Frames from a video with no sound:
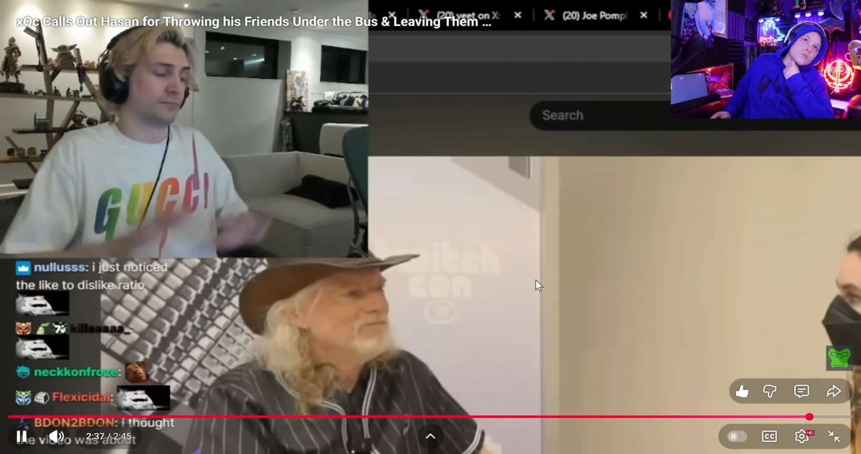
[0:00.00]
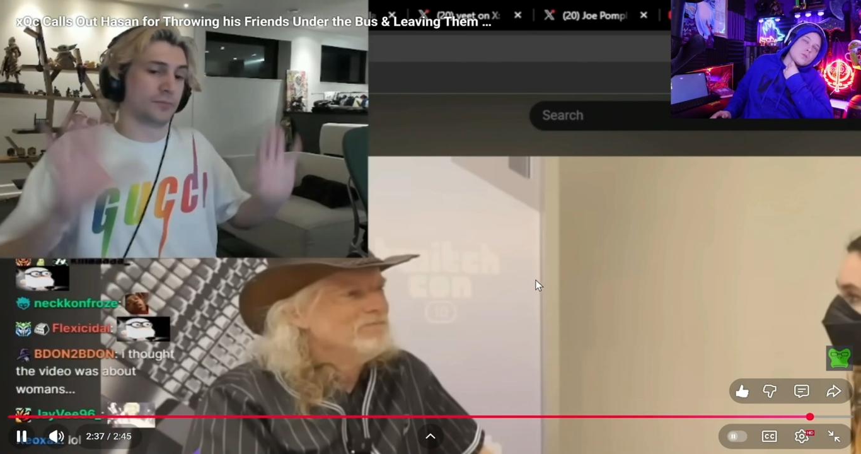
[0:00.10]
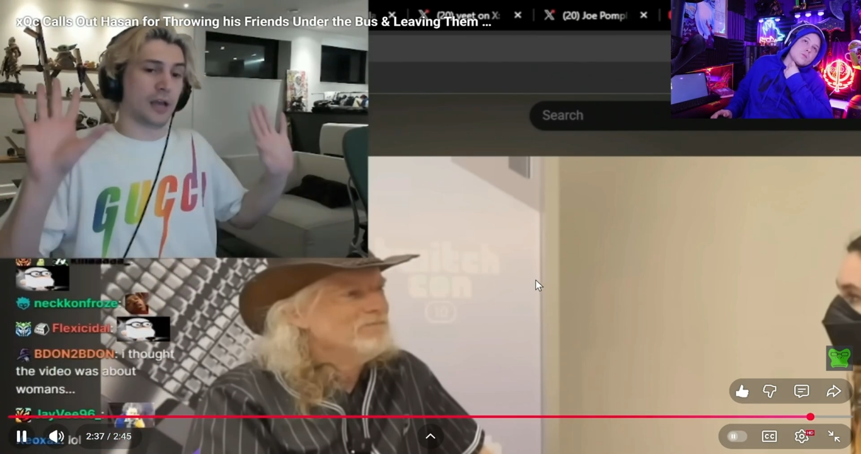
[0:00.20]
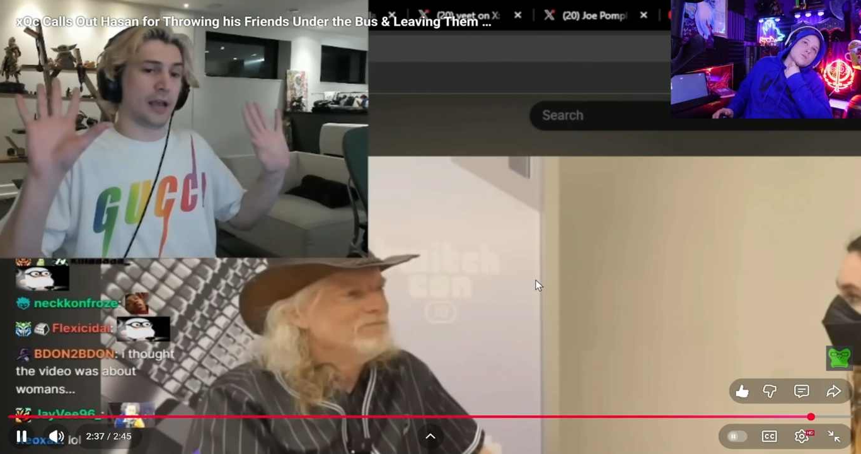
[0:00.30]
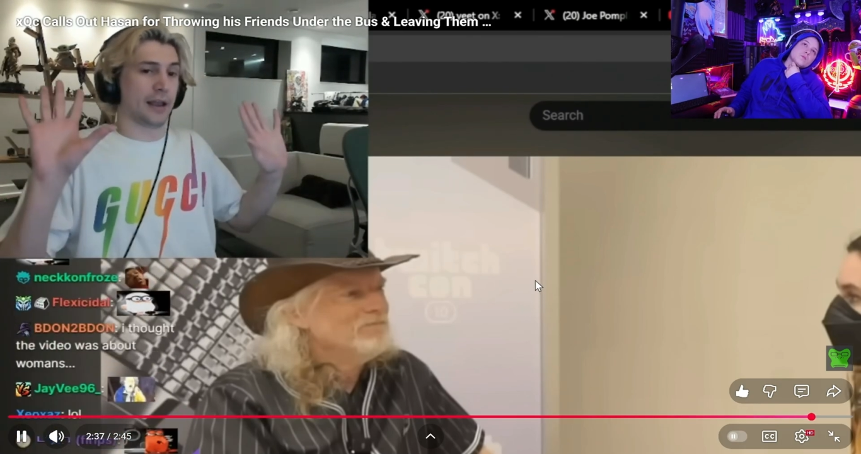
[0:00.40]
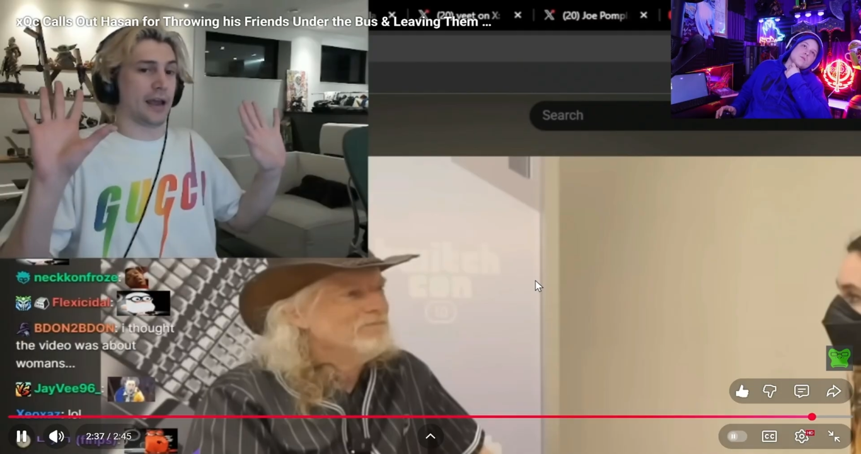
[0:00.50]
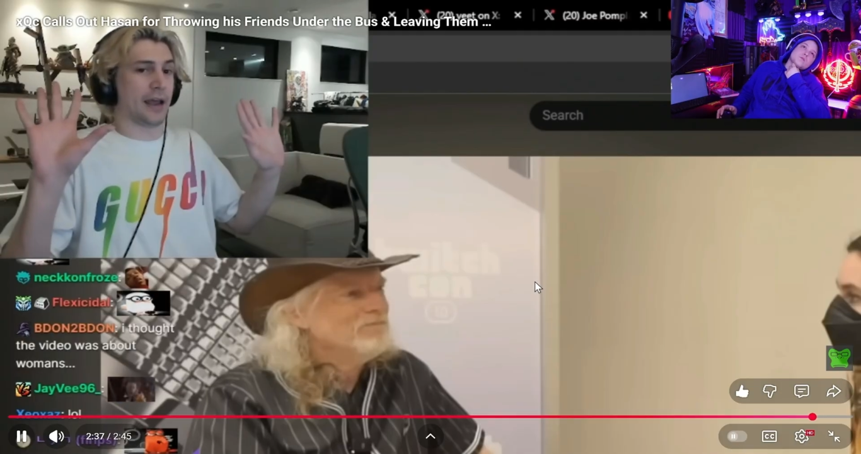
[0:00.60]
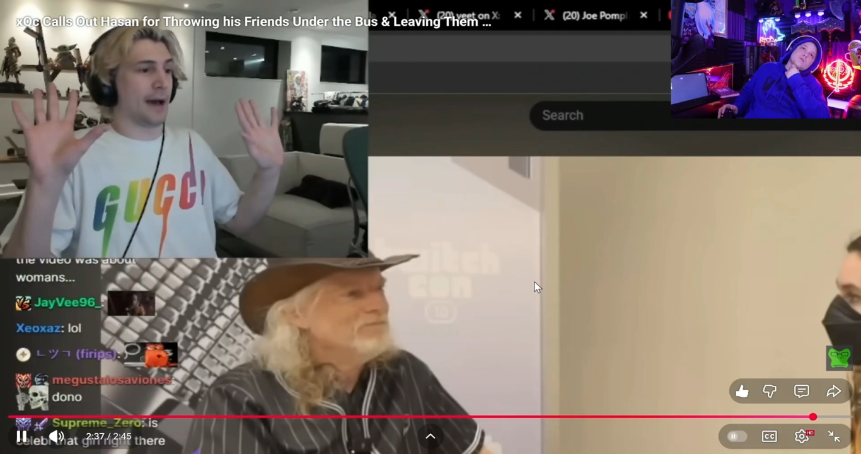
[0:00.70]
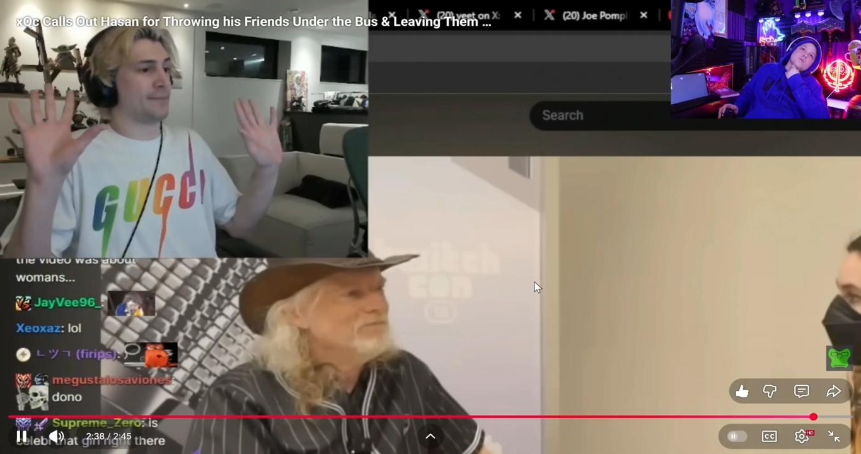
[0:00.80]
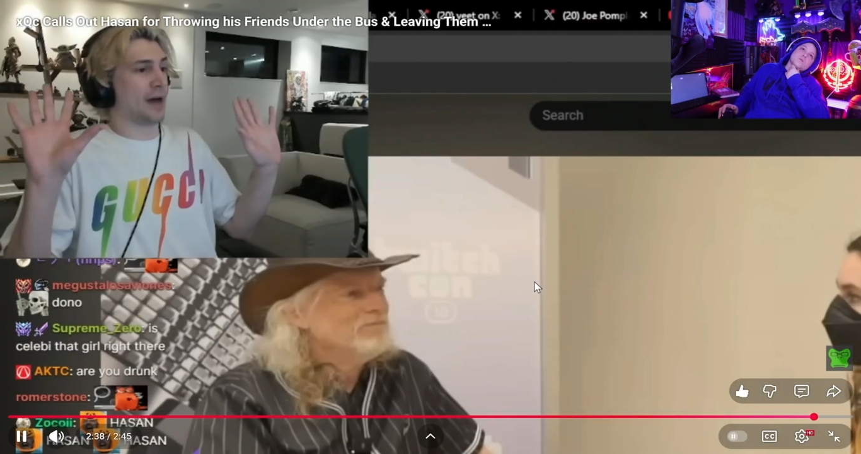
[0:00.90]
Hey,
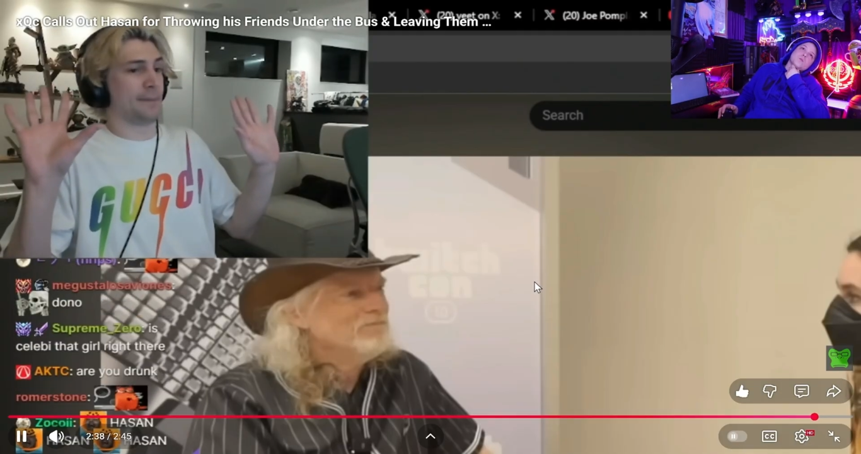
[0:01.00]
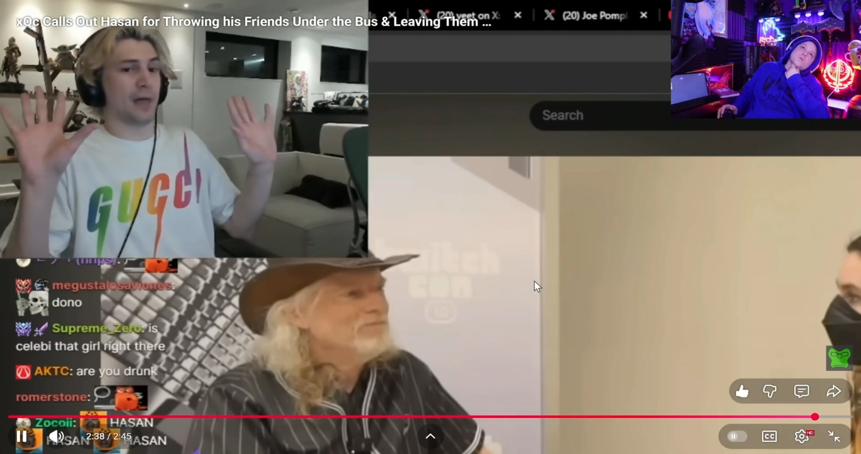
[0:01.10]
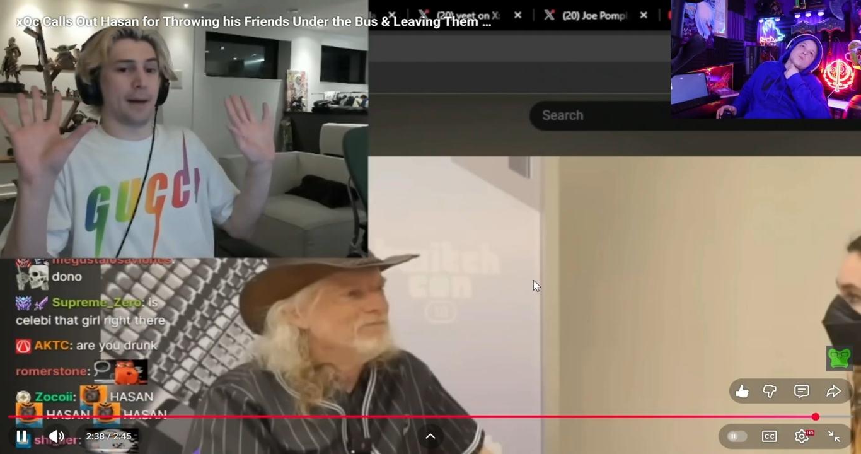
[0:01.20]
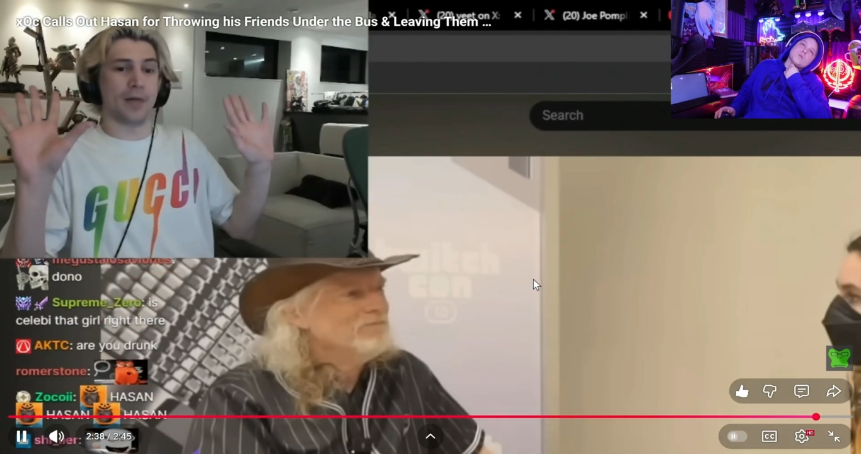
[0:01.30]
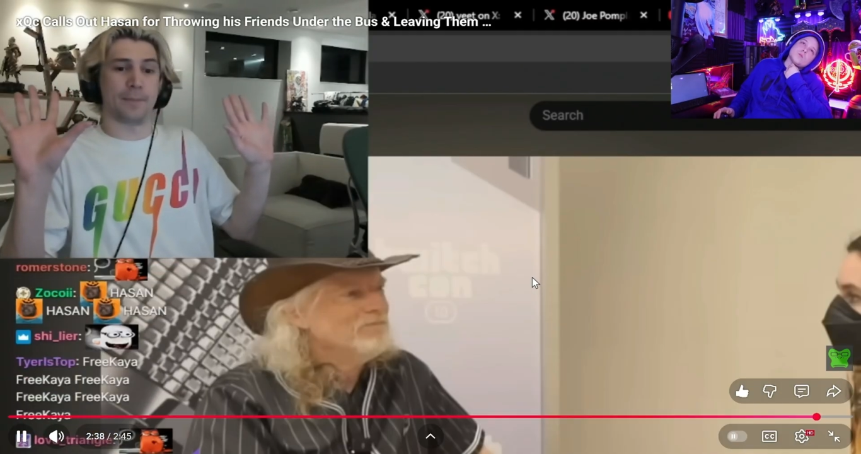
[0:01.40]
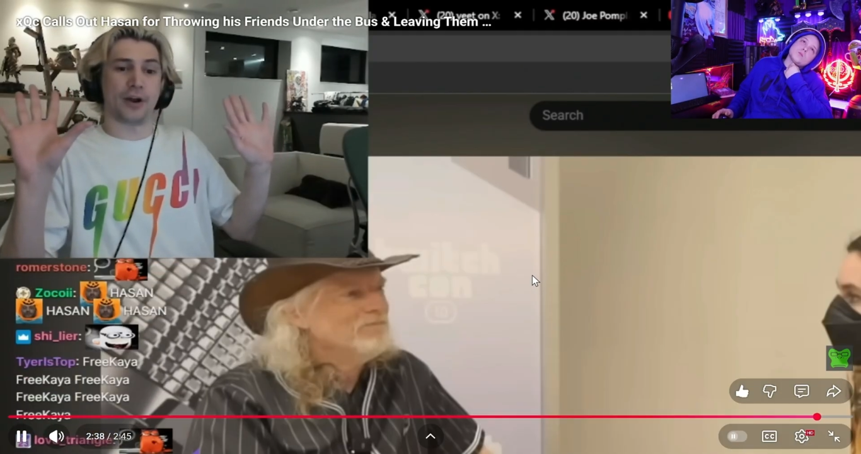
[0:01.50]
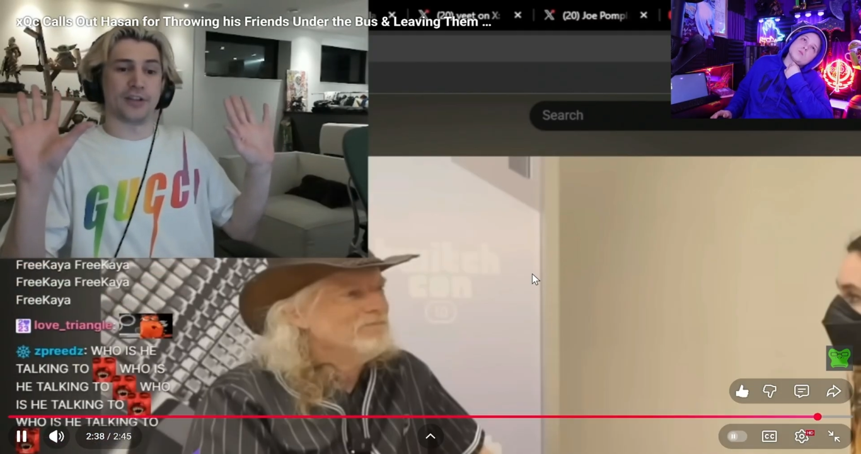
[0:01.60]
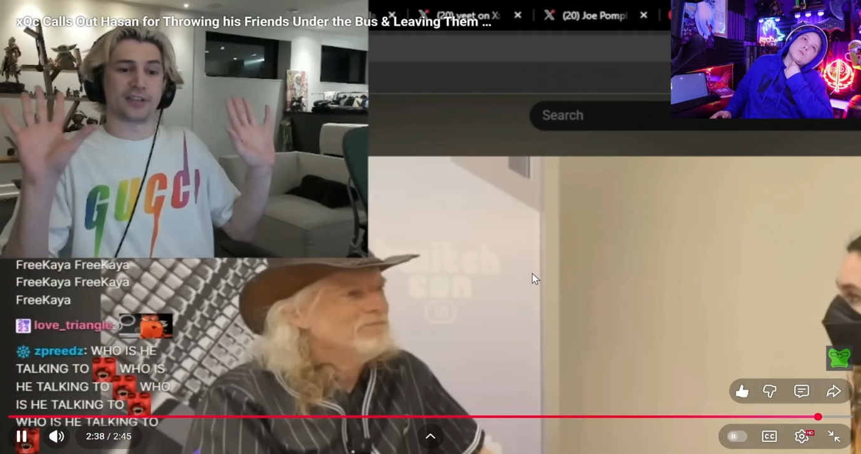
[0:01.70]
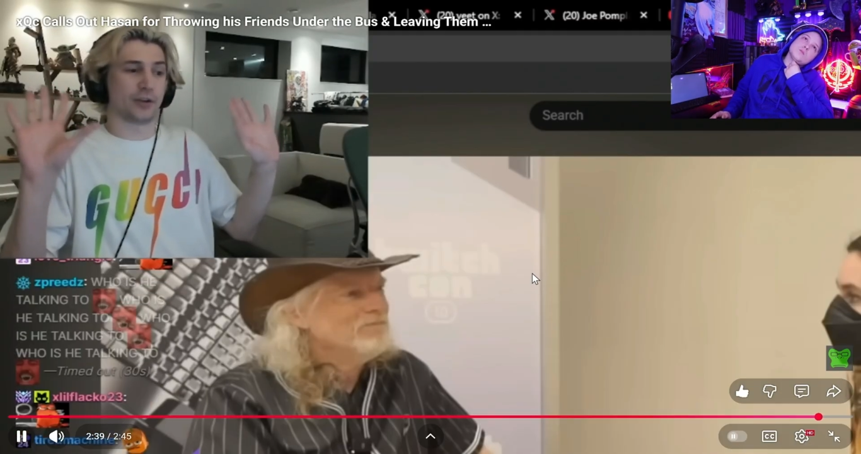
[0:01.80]
I'm not part of this.